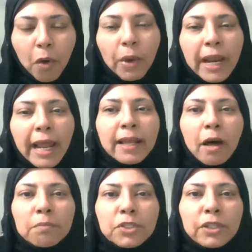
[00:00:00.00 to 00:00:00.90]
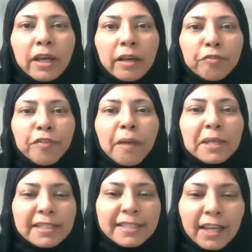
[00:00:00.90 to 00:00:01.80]
When I come to the
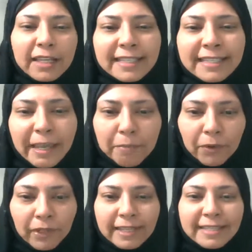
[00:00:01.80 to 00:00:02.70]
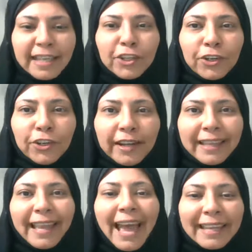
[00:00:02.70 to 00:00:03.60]
feminist studies table in a secular
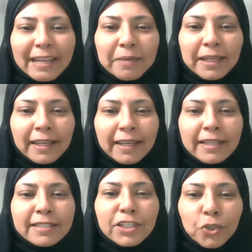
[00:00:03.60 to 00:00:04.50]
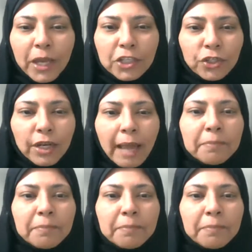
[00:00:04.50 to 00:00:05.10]
academic situation,